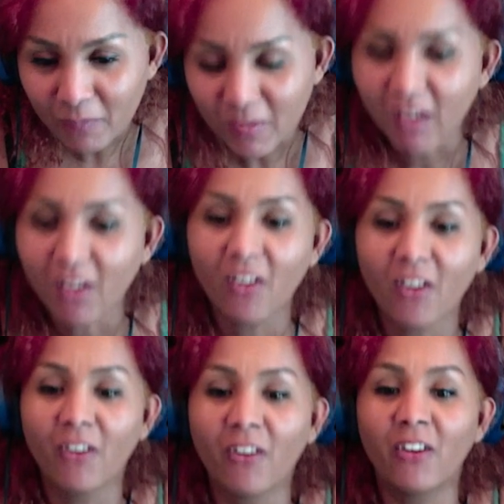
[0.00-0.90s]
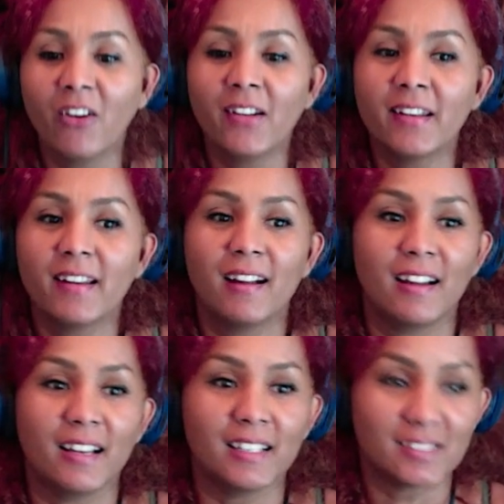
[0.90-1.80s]
Oh,
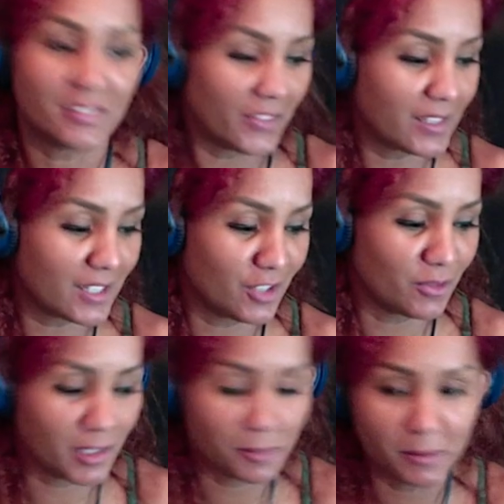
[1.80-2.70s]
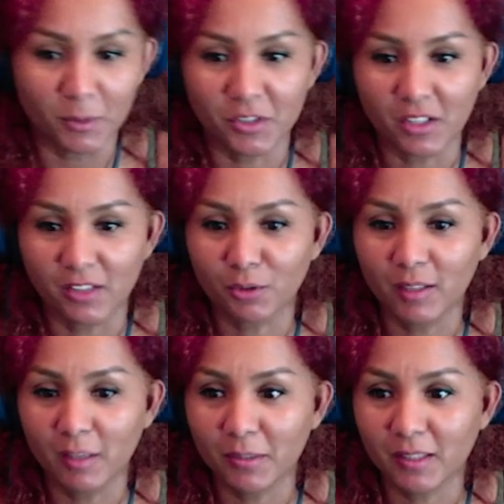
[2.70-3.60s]
nice. Thank you very much. I truly
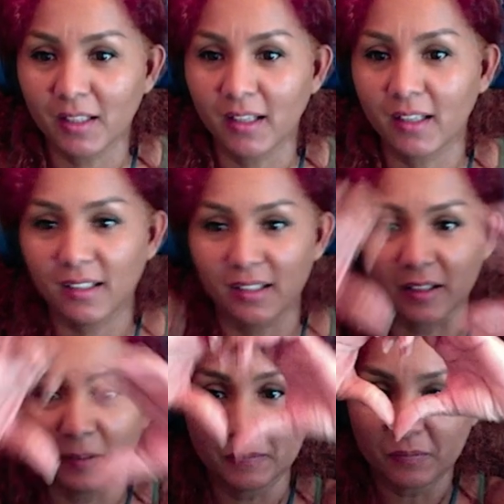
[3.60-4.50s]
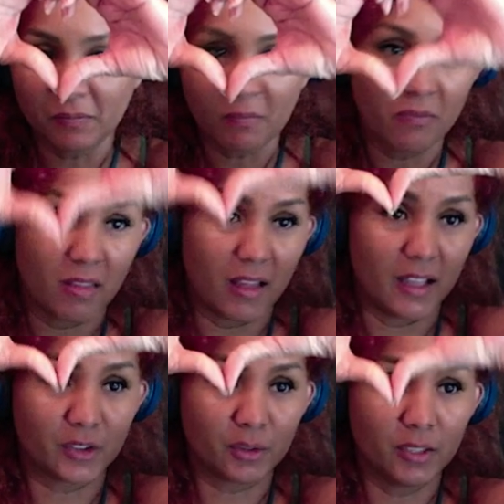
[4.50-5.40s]
appreciate it. I
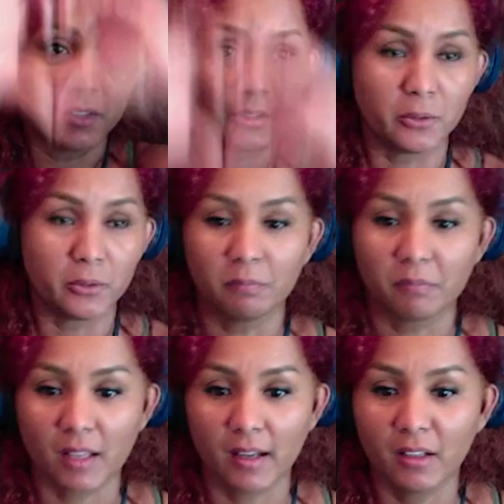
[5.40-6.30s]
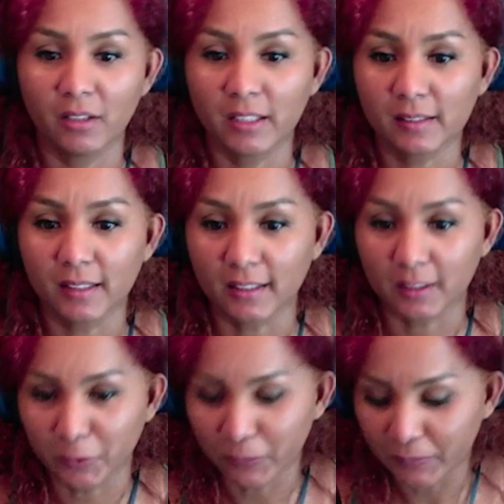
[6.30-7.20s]
truly do. I honestly do.
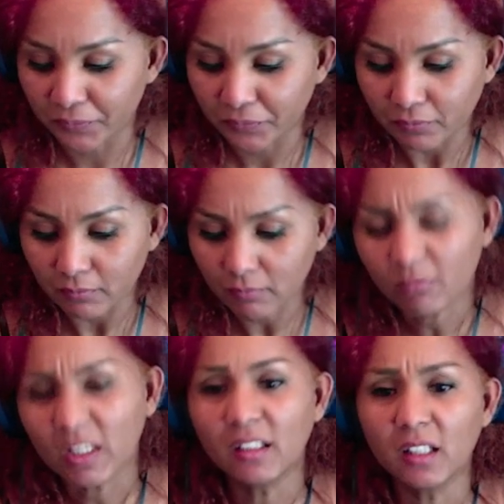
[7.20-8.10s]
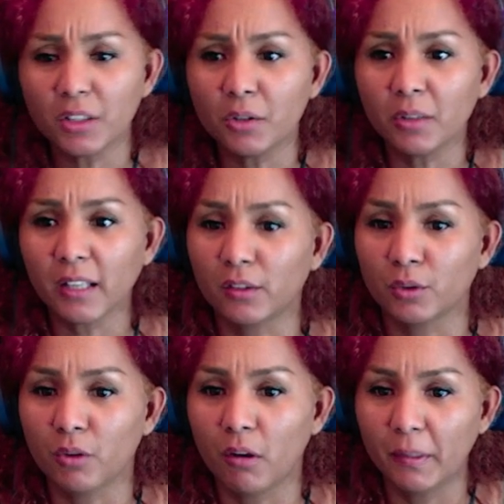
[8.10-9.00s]
Did you get
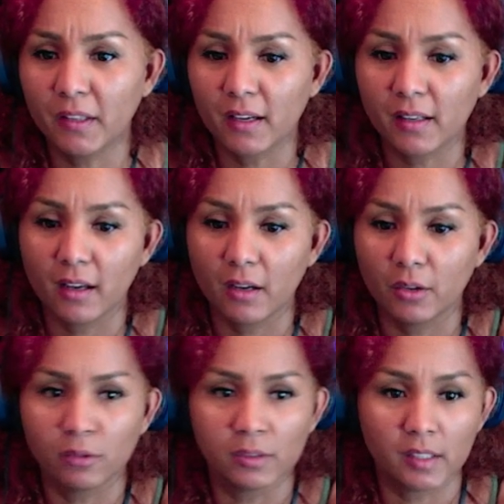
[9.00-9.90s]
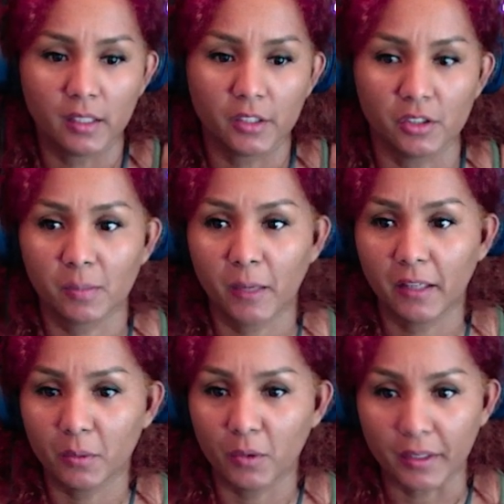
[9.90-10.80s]
to open the account on Sessions, by
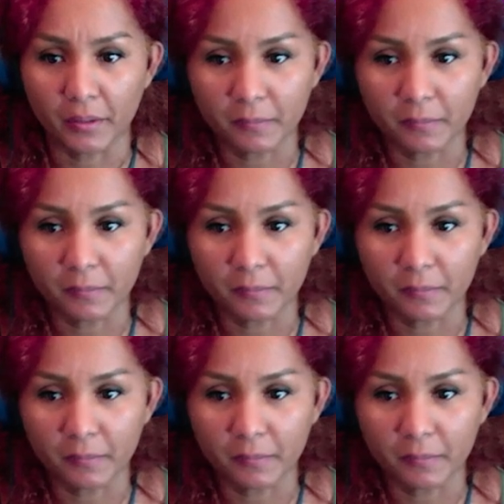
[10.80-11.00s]
the way?